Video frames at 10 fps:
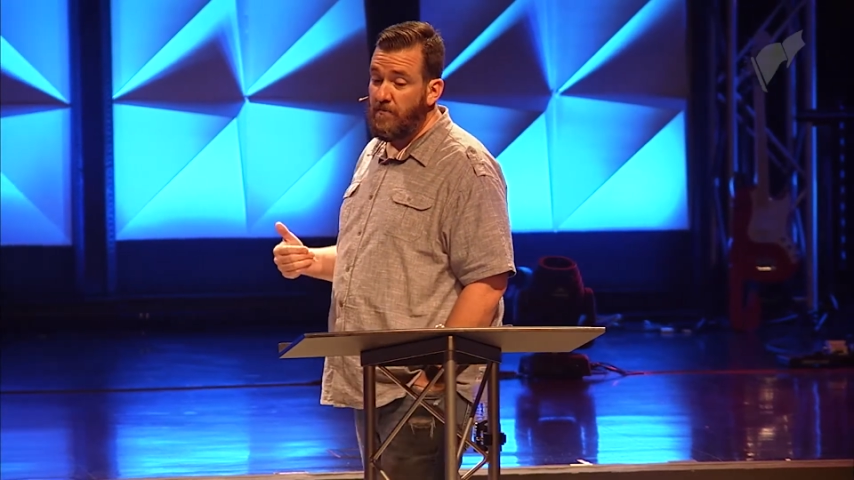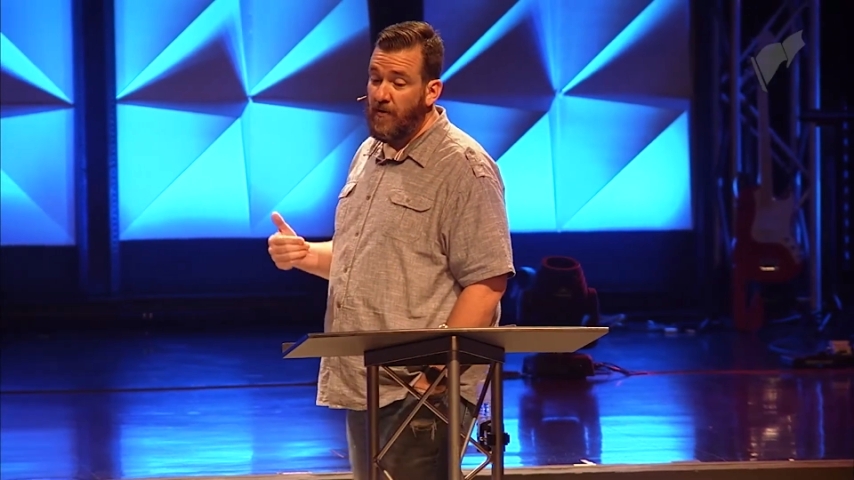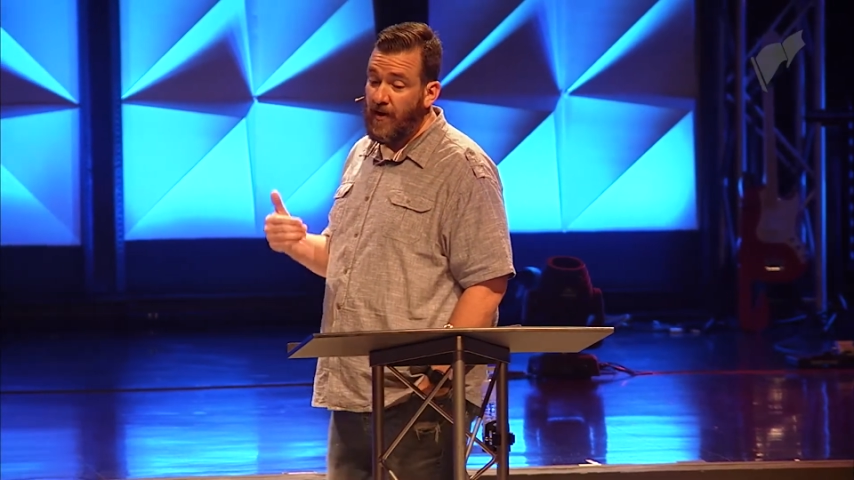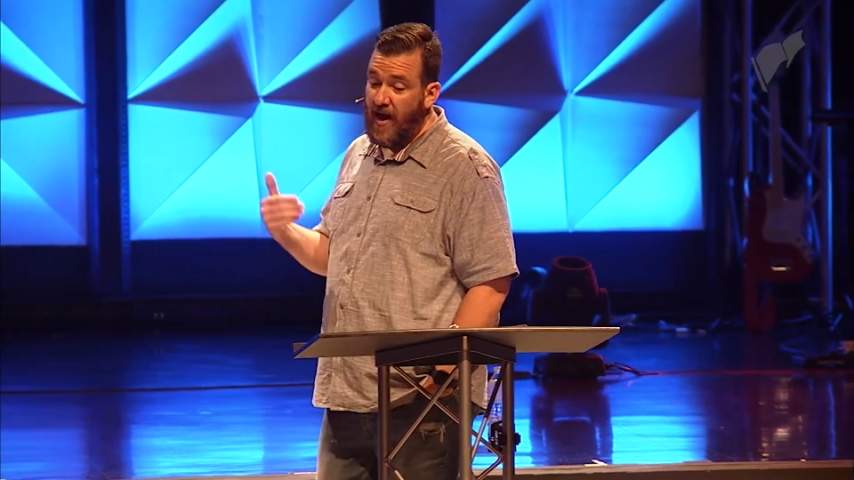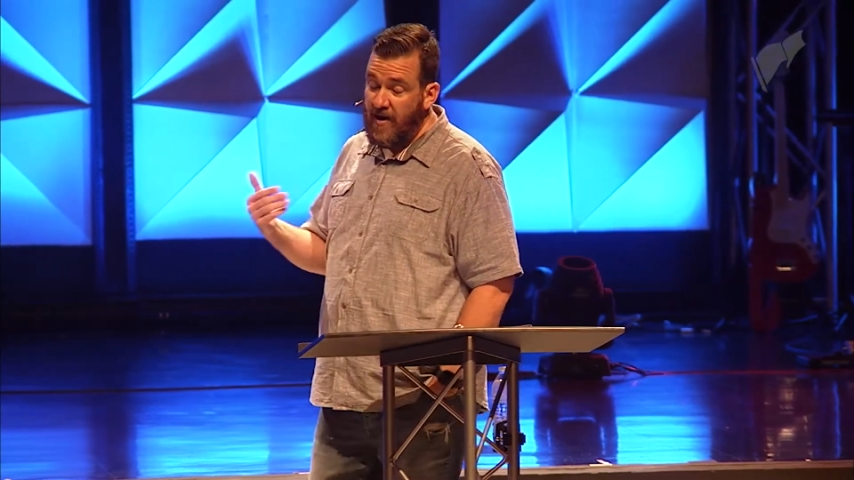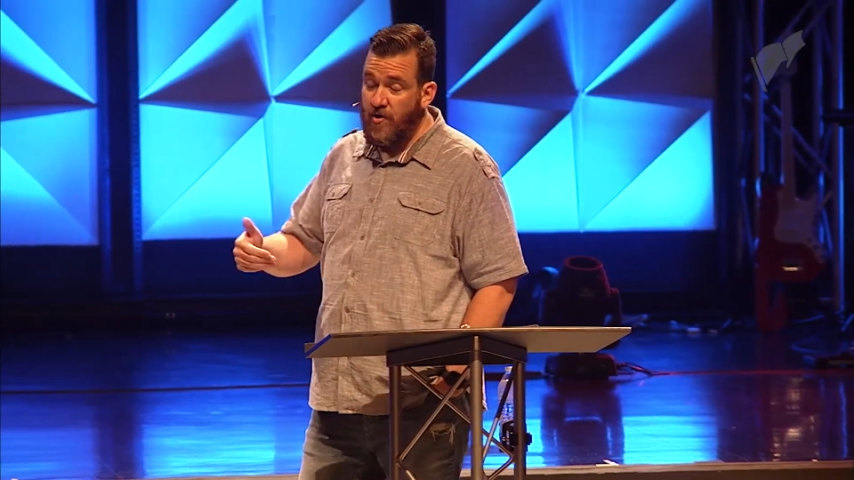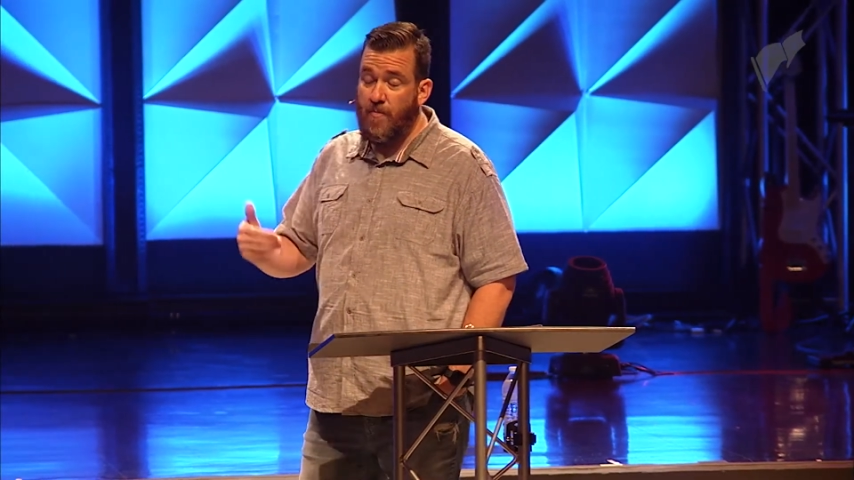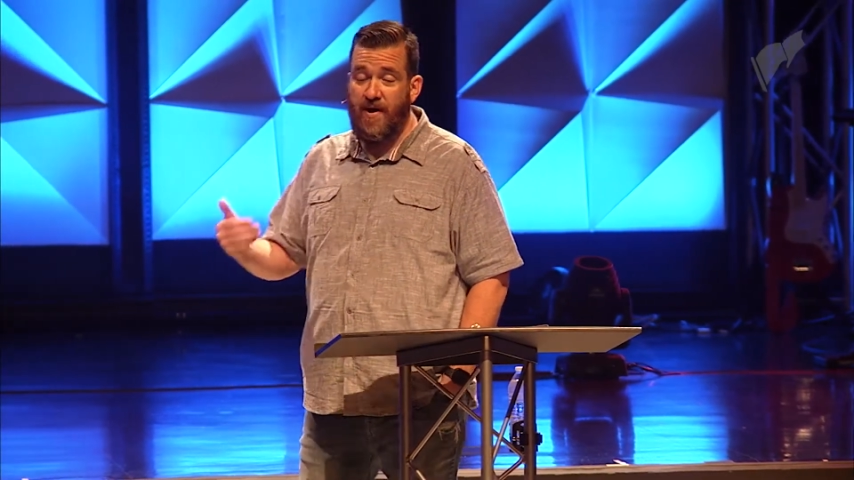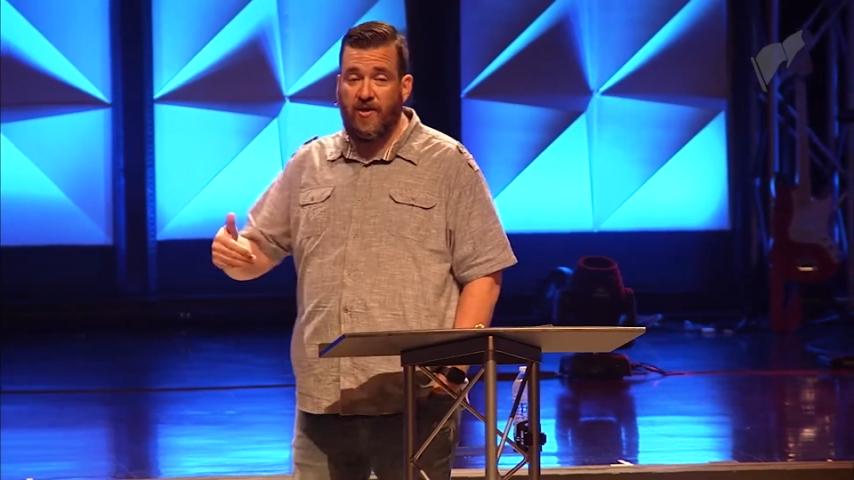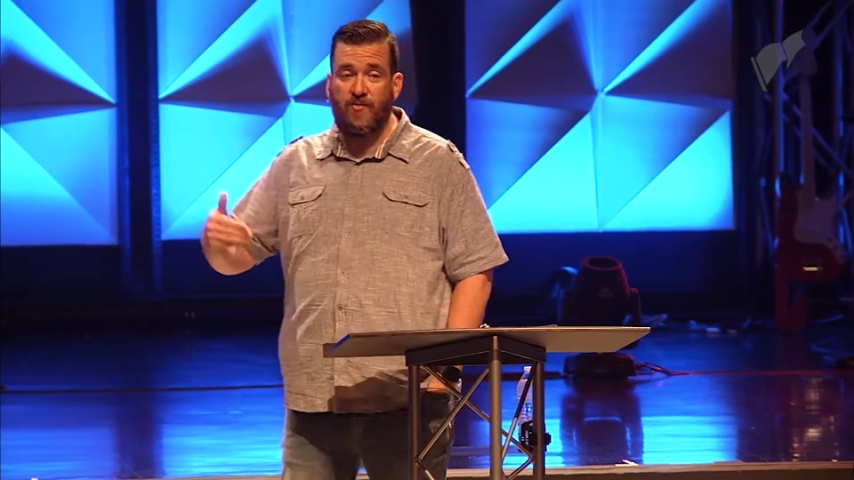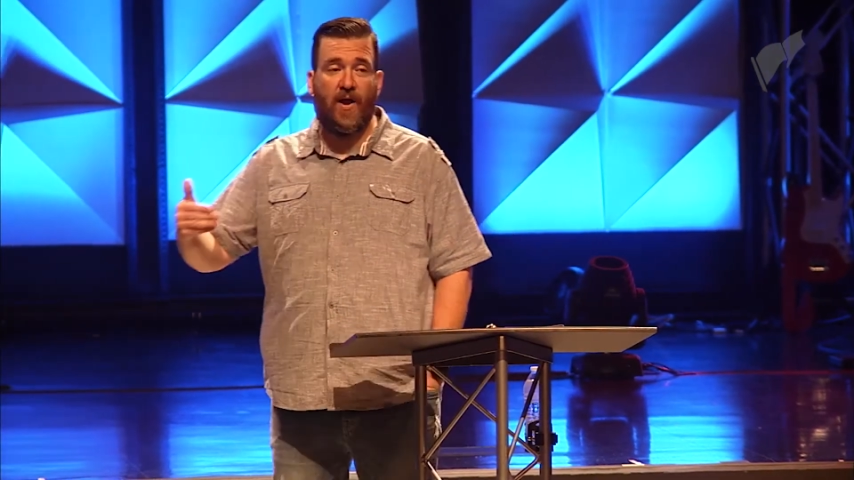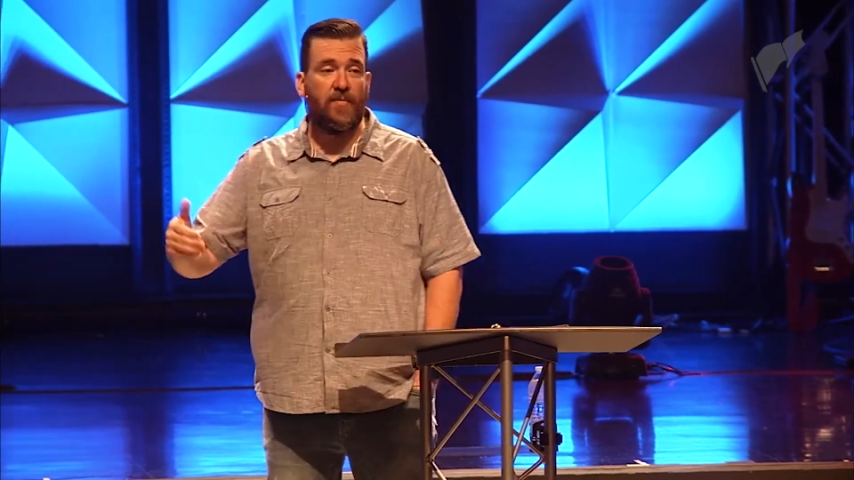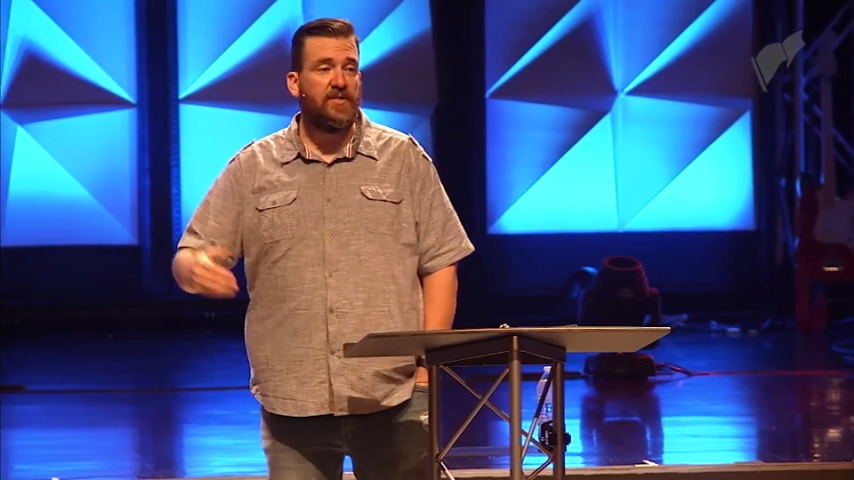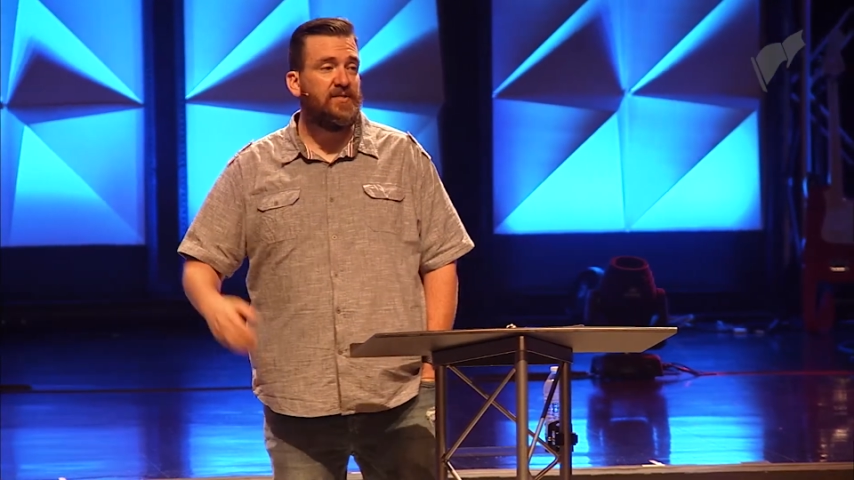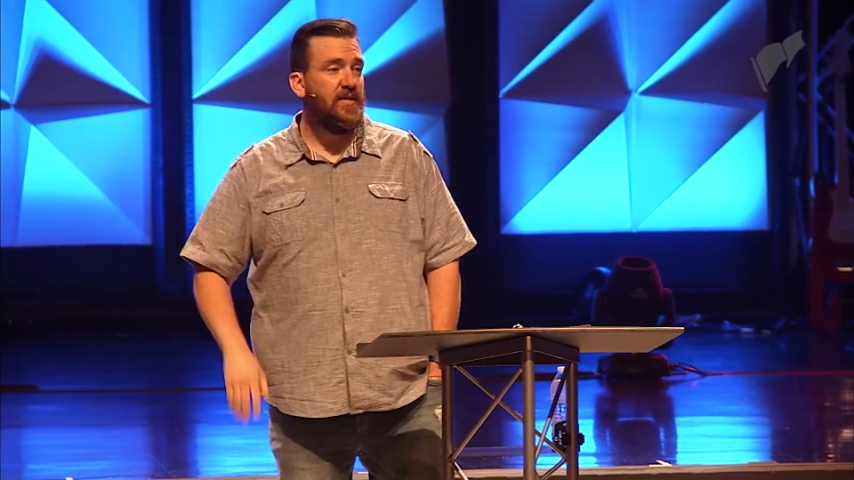a lot of your parents
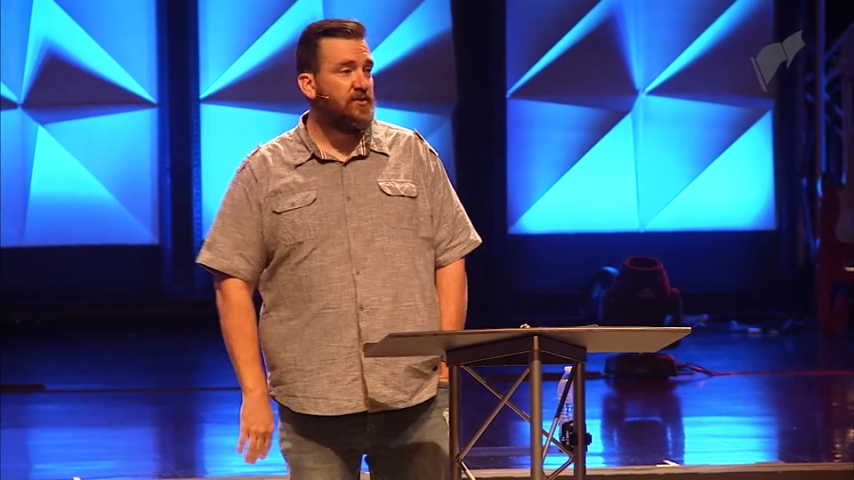probably said